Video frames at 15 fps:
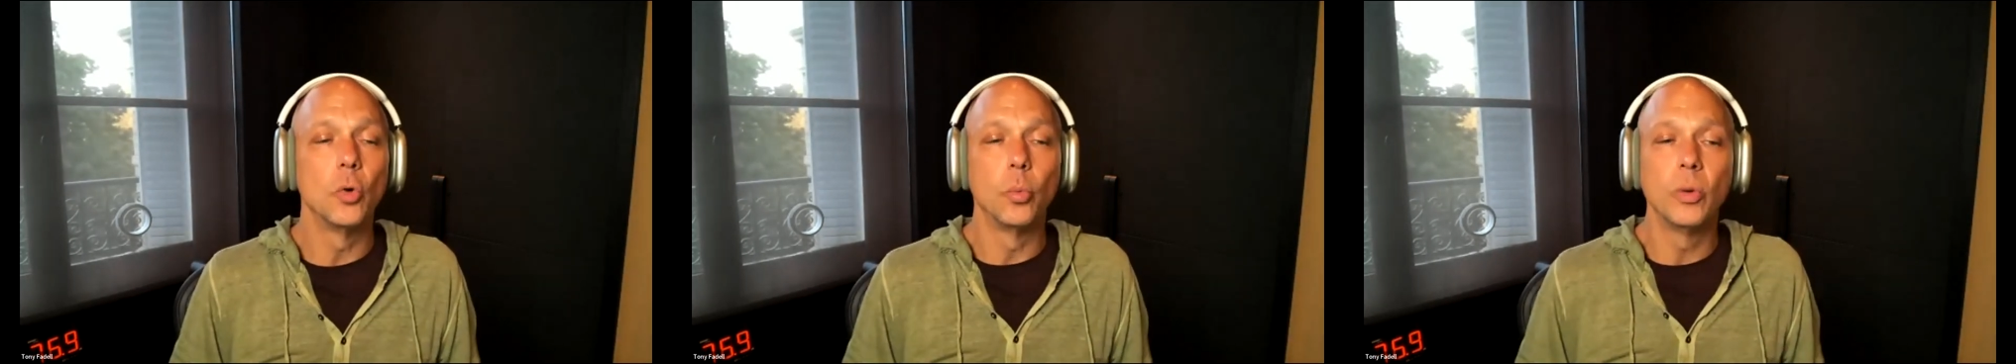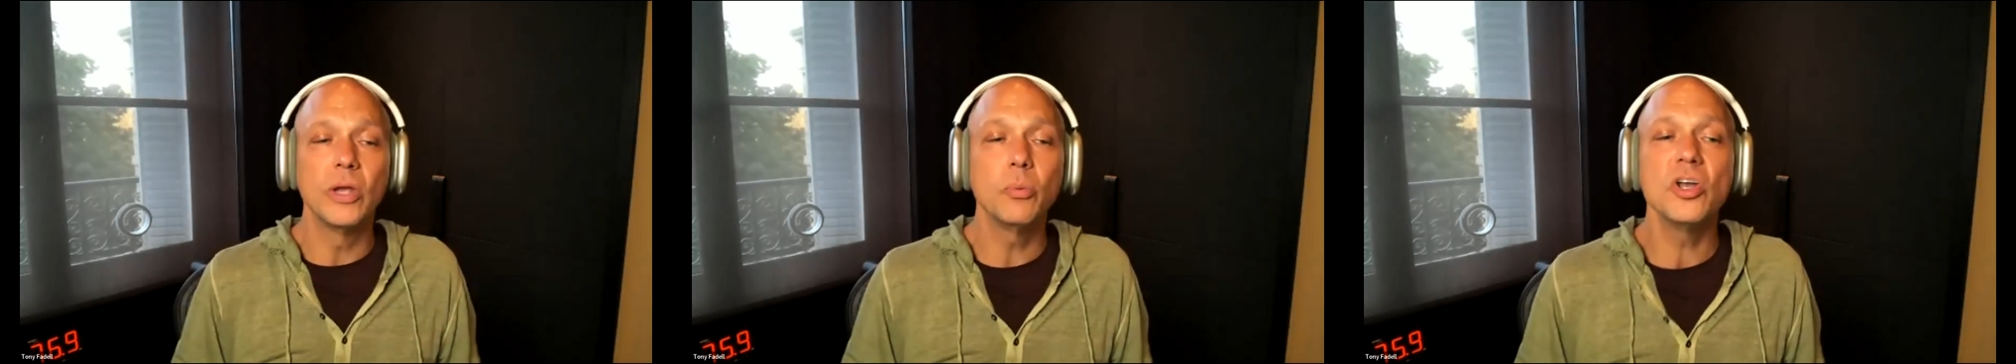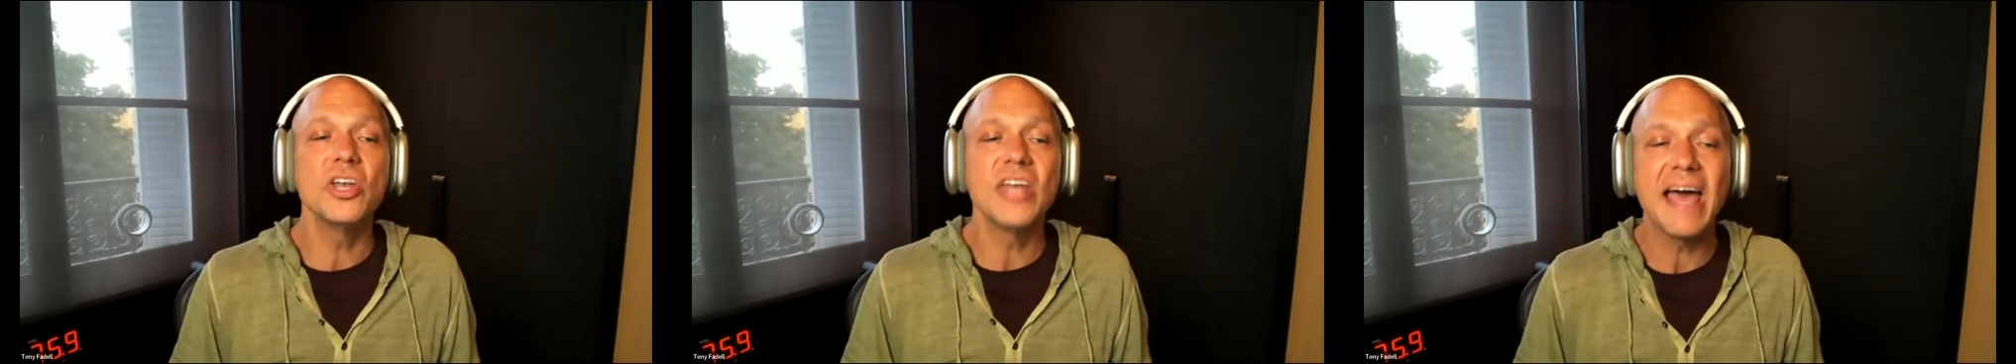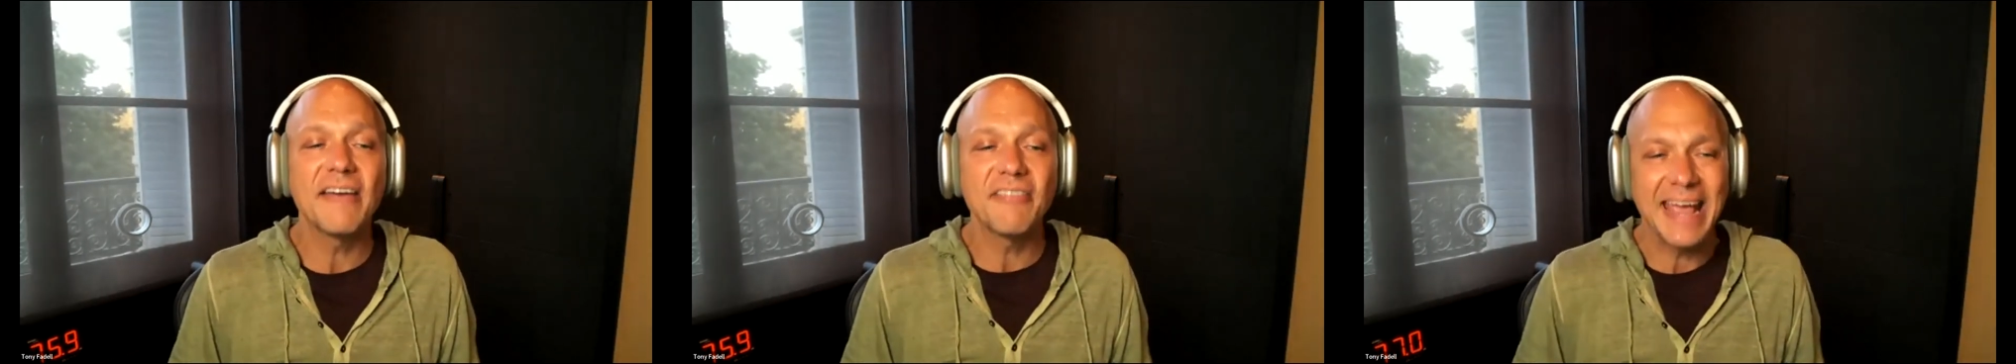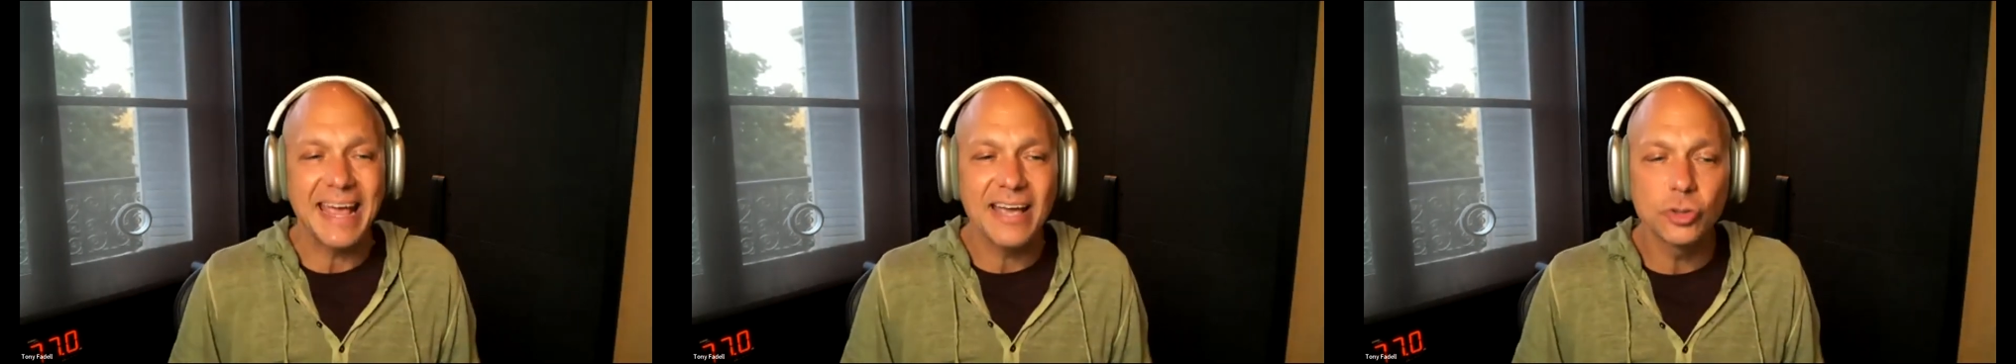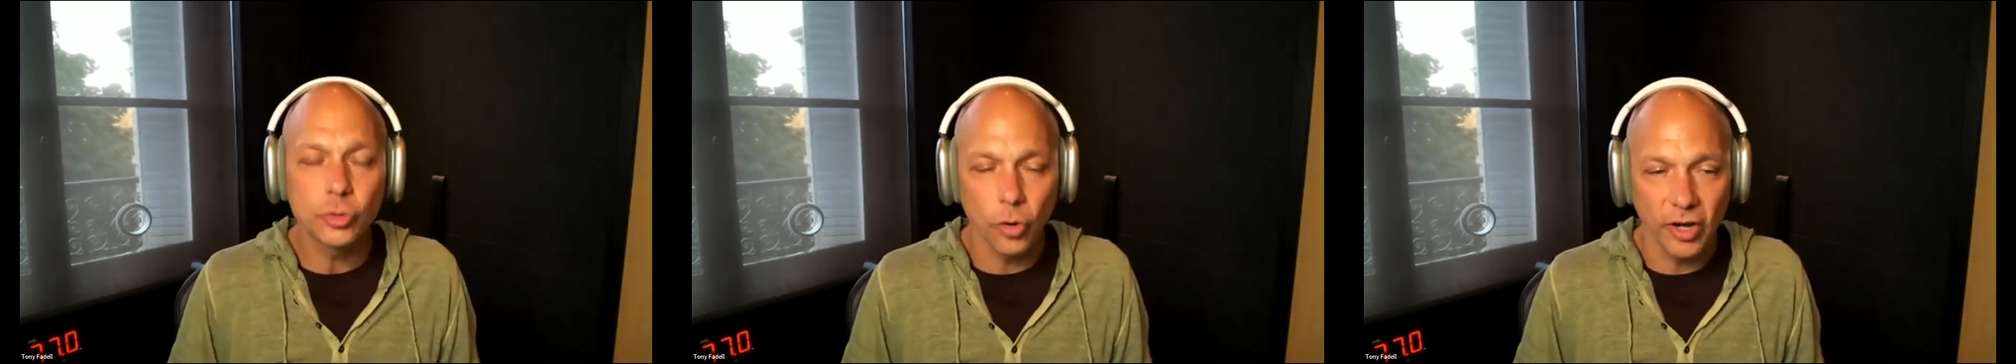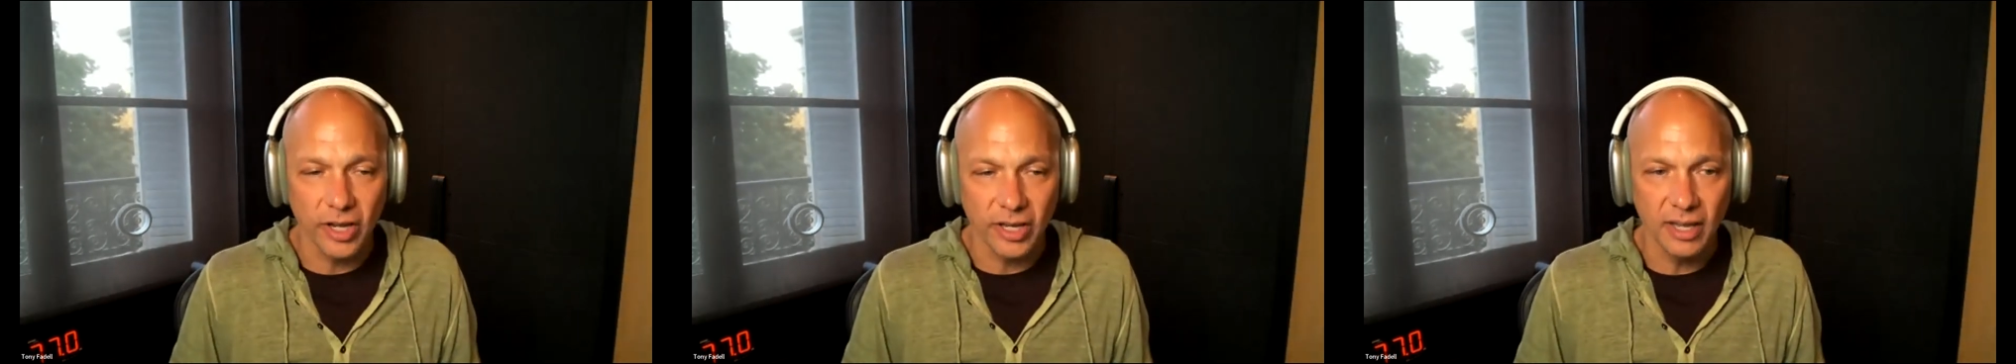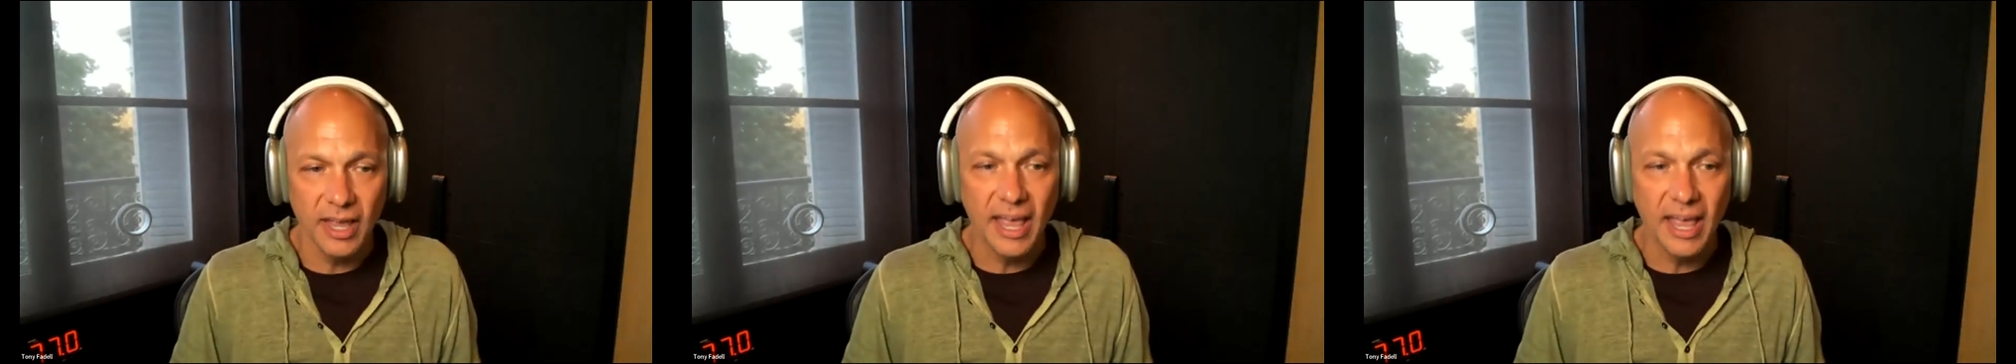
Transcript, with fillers: we wouldn't have Android.